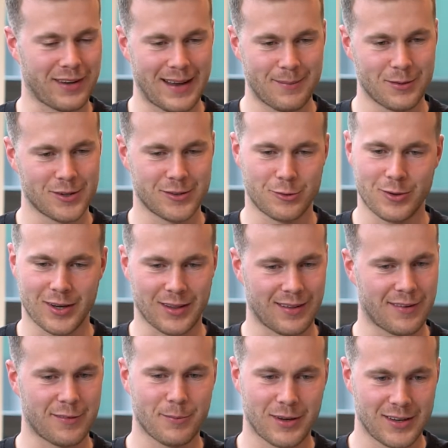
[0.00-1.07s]
timing to do it because
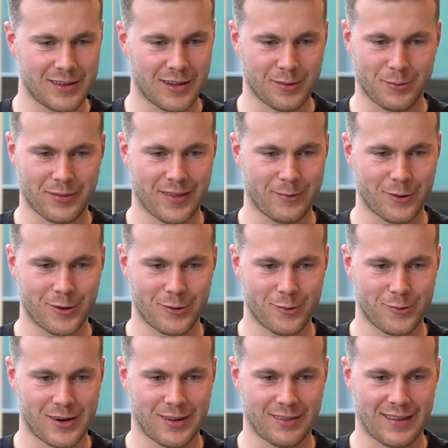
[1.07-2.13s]
everybody does what they want to
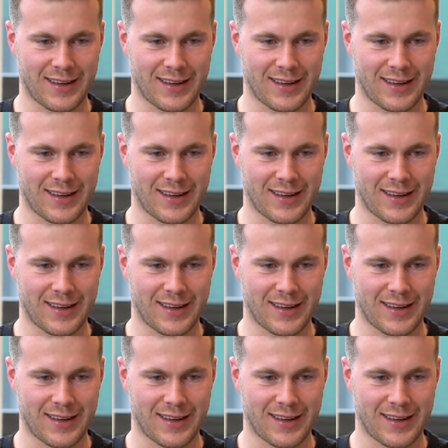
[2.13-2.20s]
do on a